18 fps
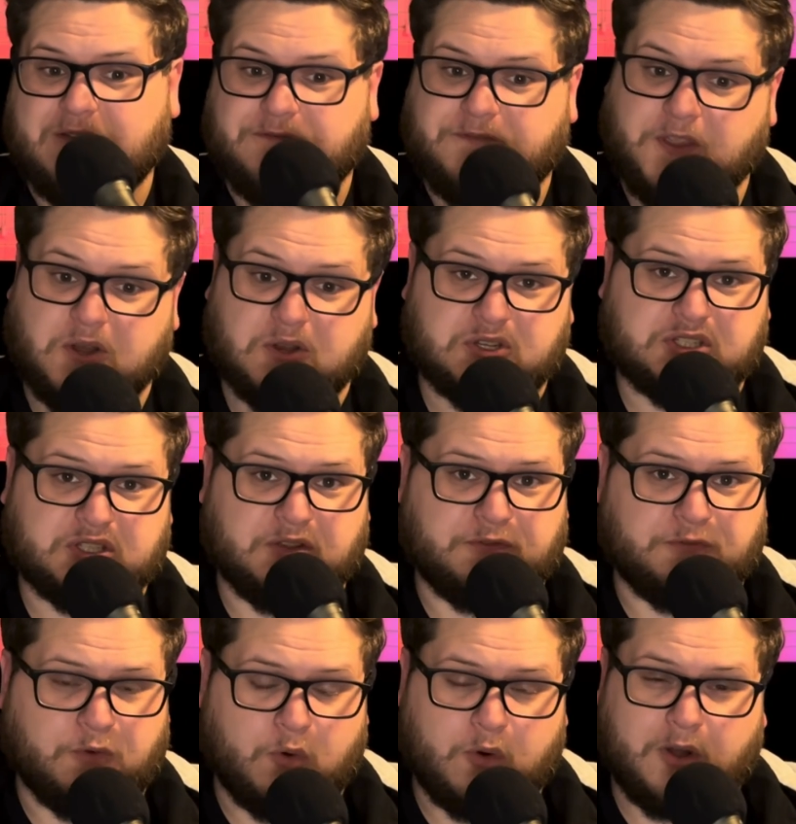Fierce
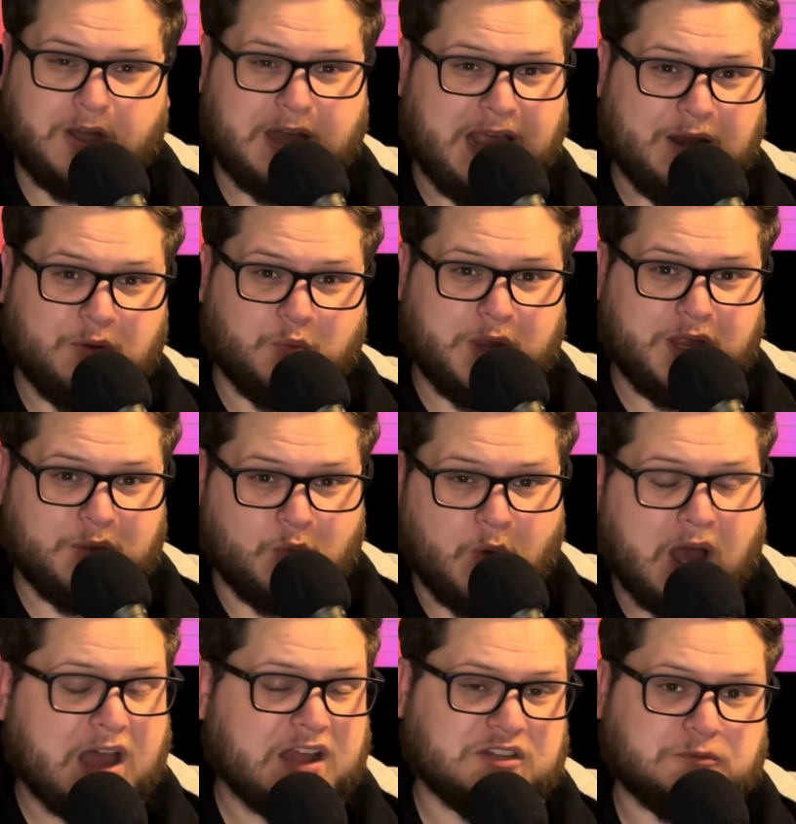Four, and we
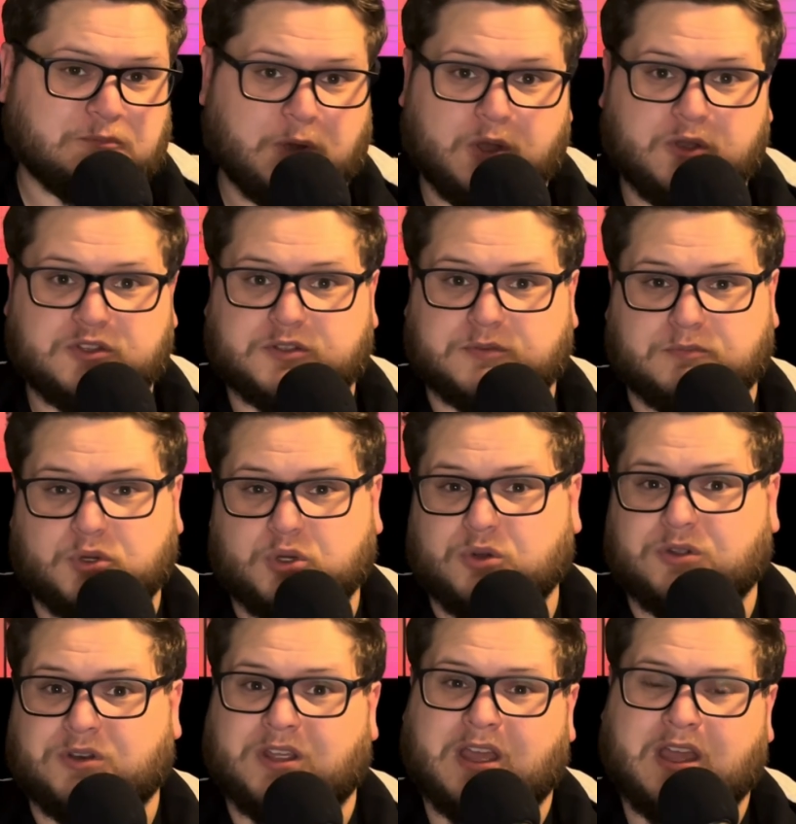watch Po's
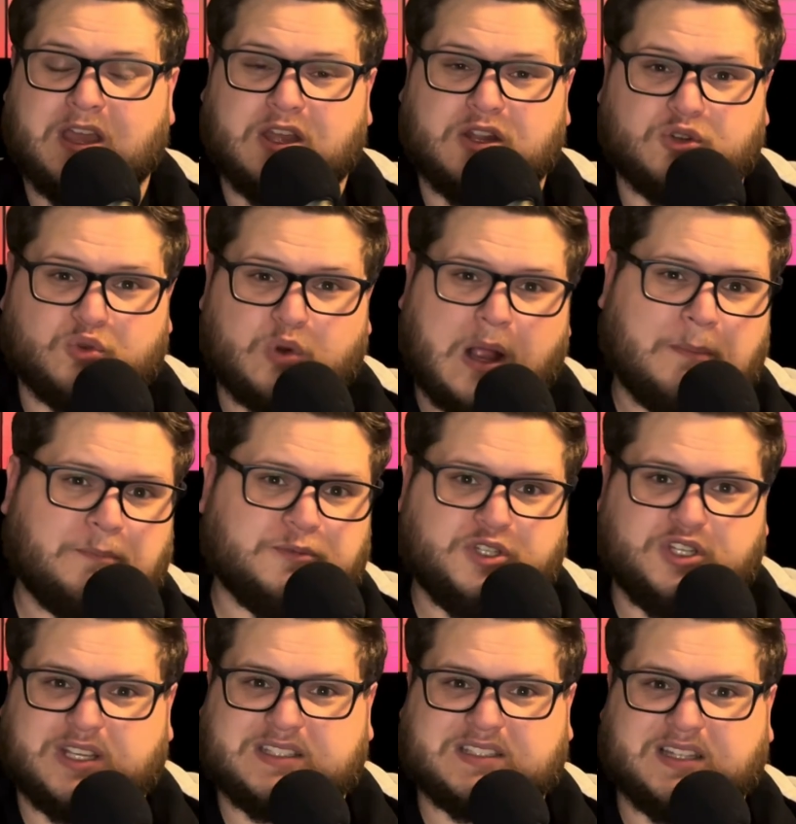mood drop
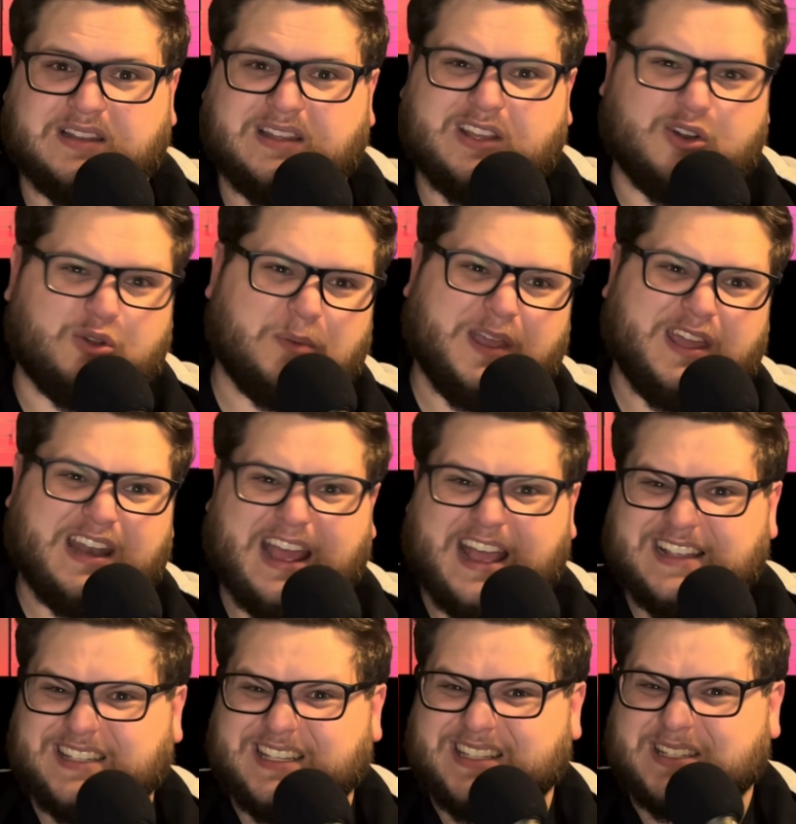just a little bit
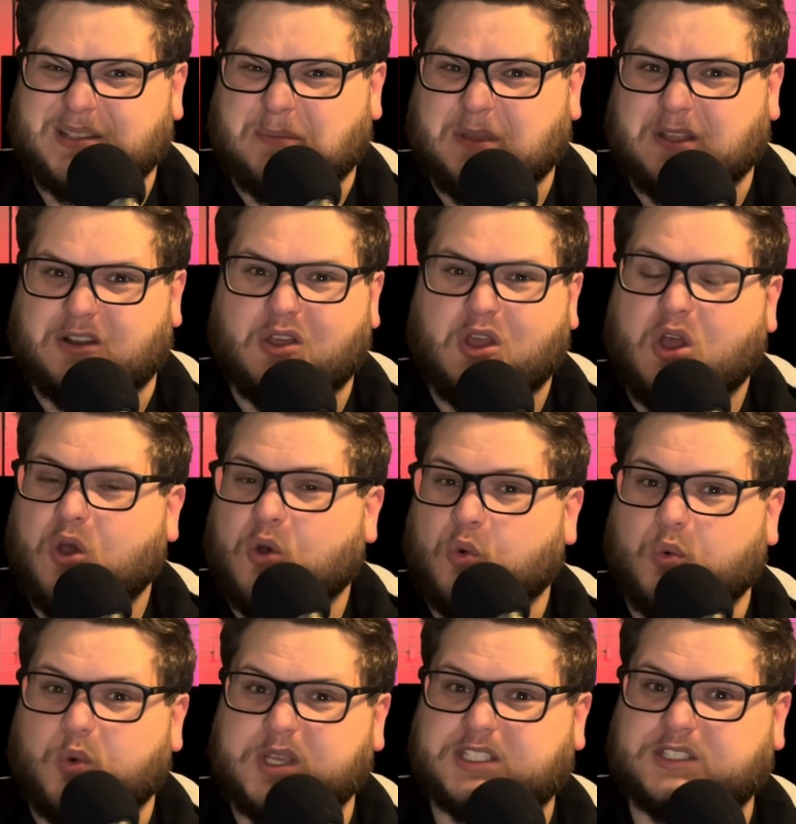as he's a bit
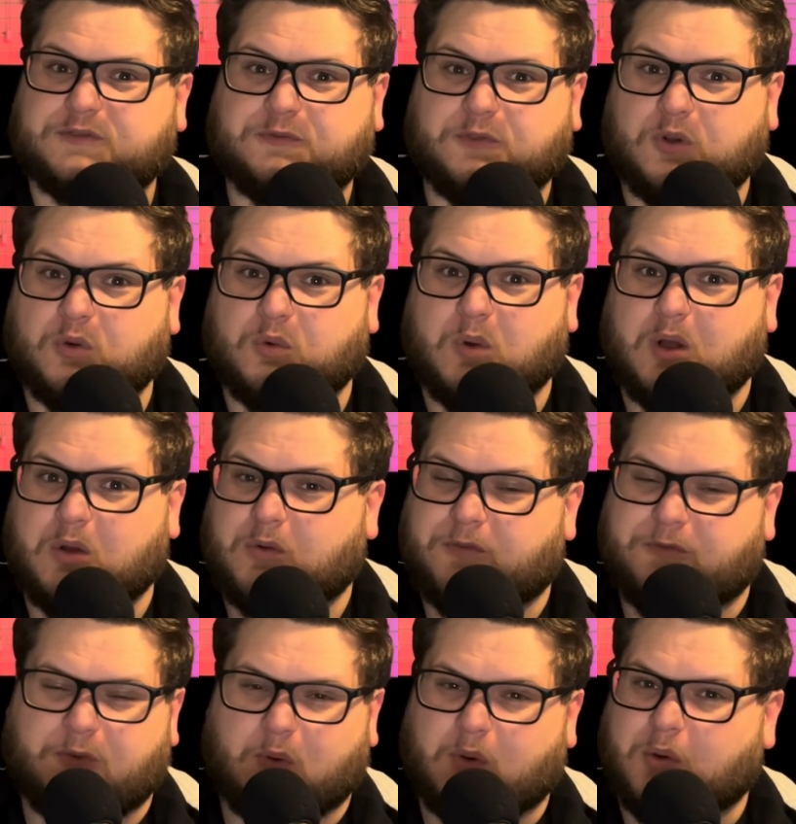
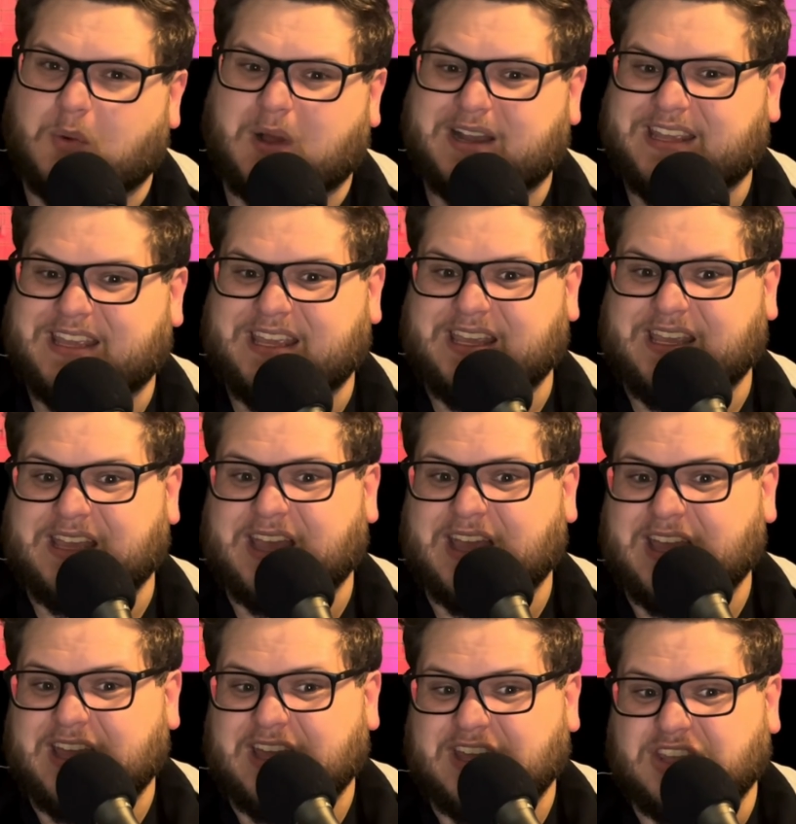wistful for what he
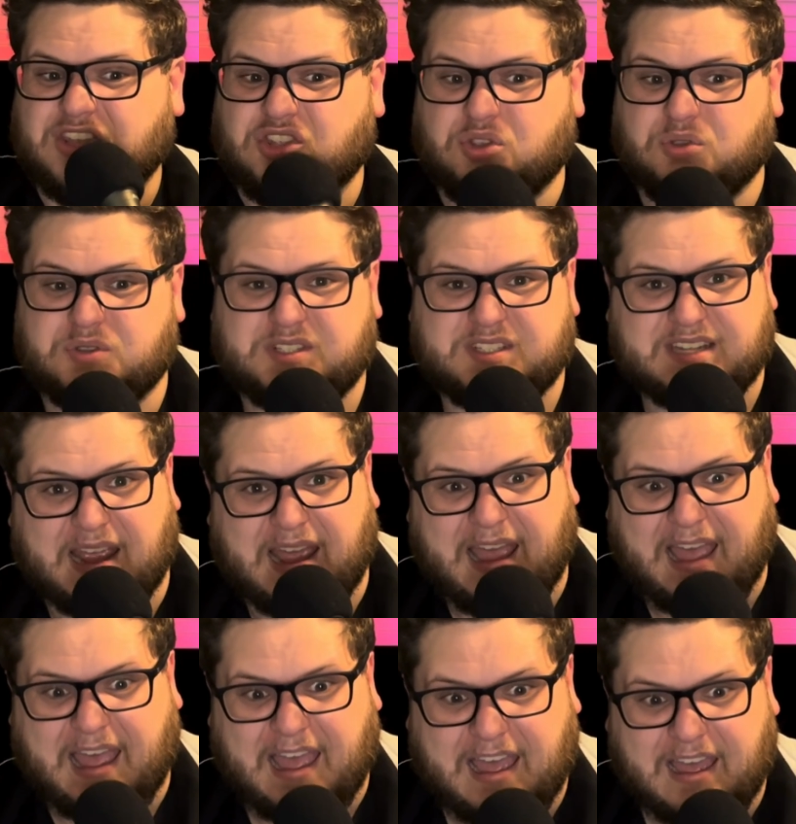used to
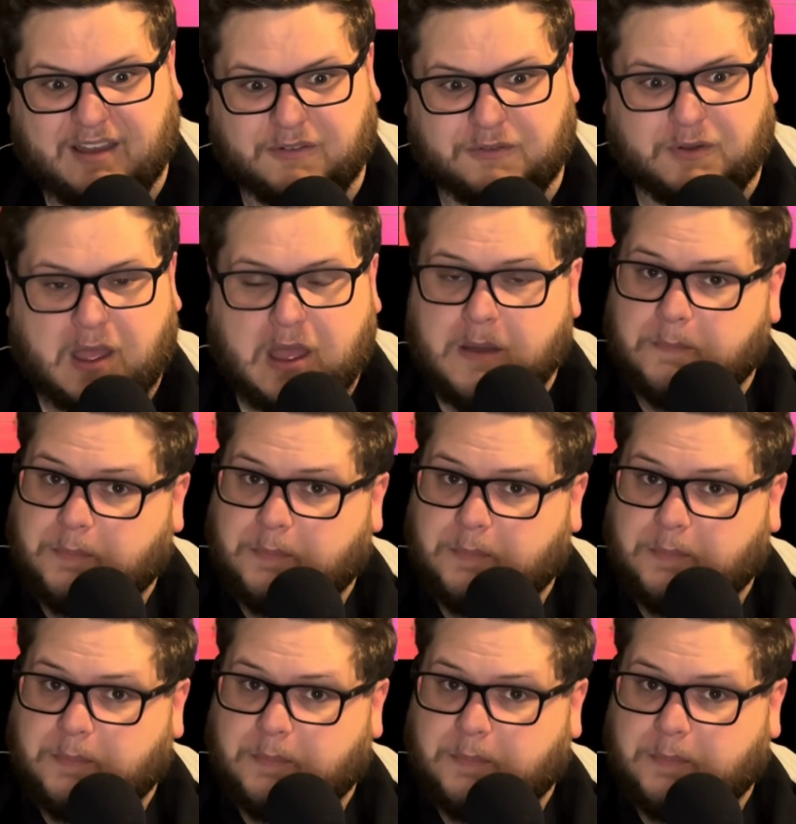have.